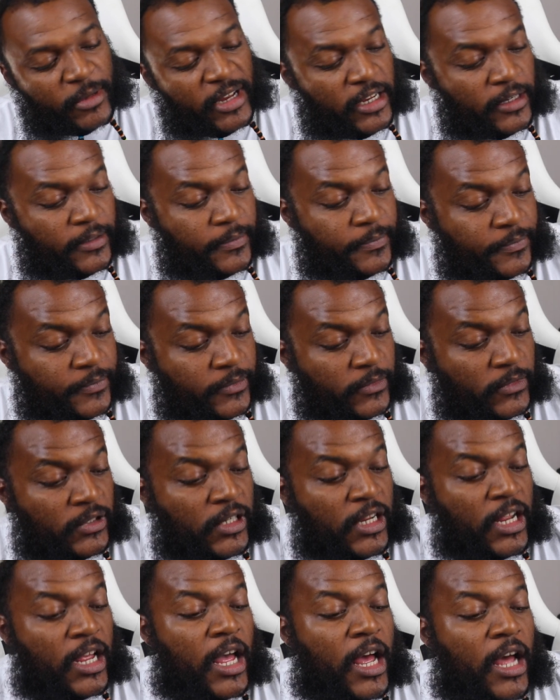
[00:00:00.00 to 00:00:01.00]
those, man.
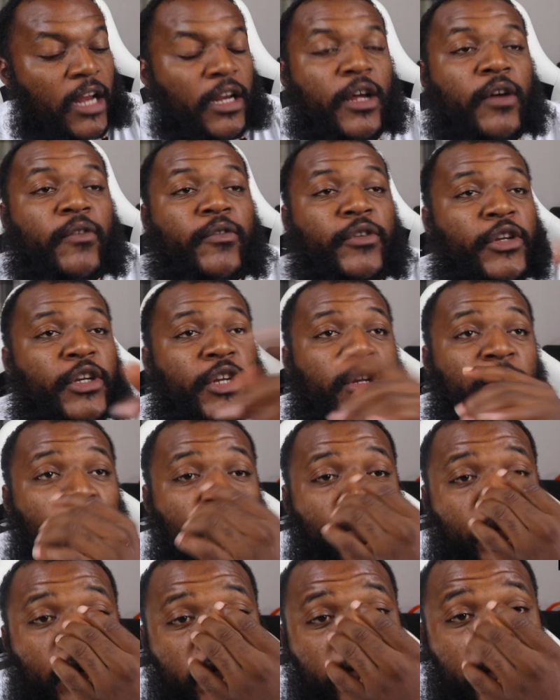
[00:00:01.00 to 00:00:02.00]
I love when you get
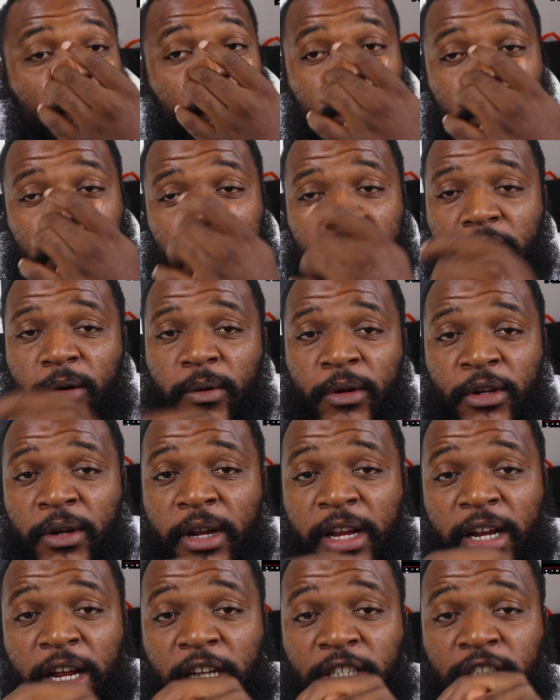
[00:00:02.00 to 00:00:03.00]
pulled over like that, when you
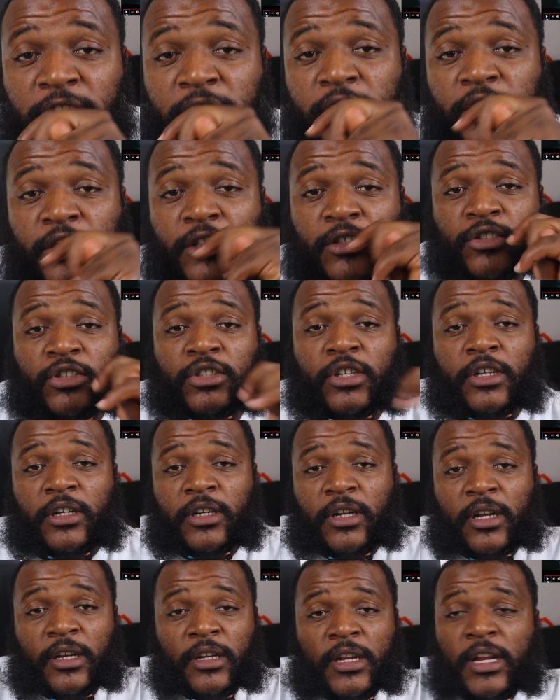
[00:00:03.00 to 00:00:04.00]
ain't got shit in no
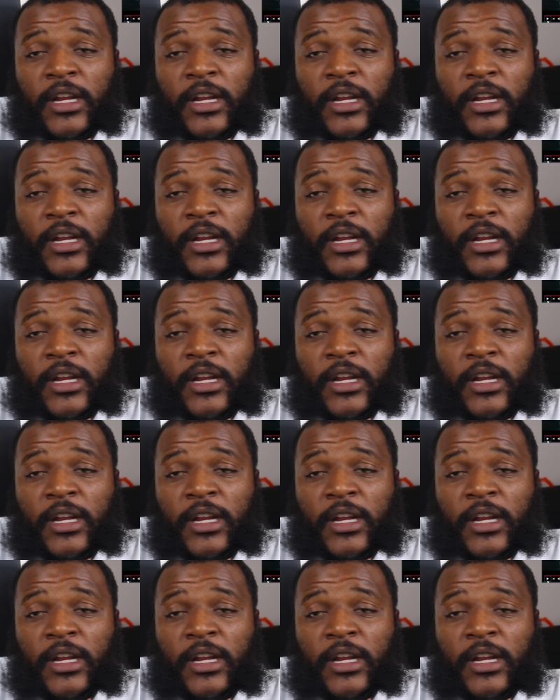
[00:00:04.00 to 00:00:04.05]
truck.